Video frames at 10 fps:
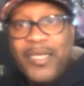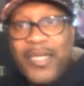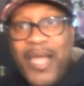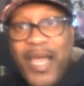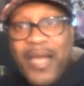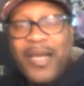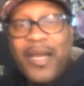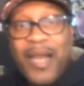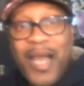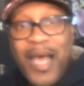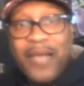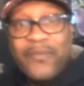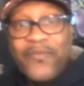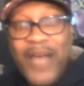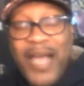it had a lot
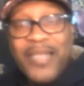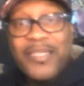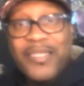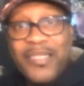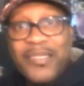of violence